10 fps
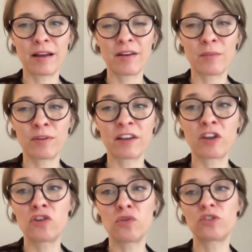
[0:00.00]
was
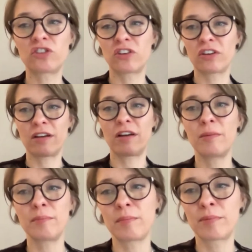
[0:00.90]
acute,
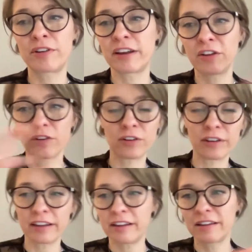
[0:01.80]

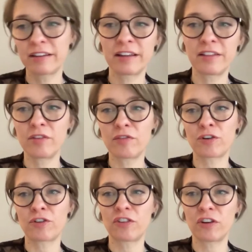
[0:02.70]
particularly in the
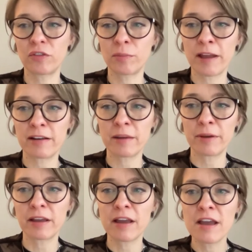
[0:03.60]
first year of the
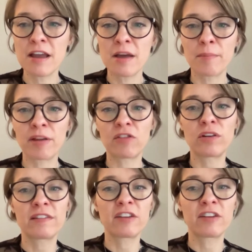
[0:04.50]
pandemic. My
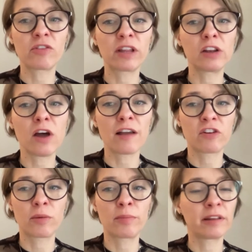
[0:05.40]
students had generally lost
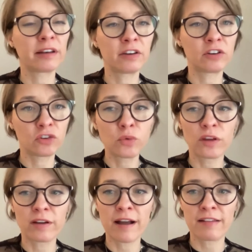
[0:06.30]
their ability to do
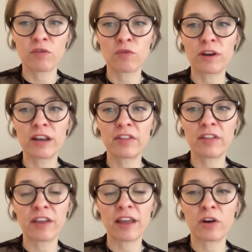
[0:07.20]
the kinds of reading
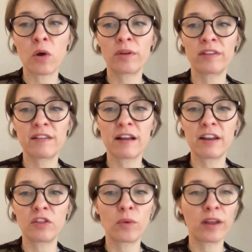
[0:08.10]
that they had always done
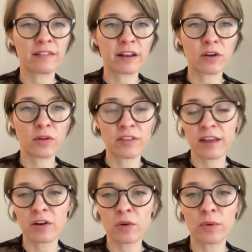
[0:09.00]
in the ways that
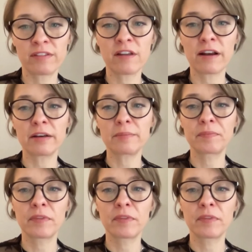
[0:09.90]
they had always done it.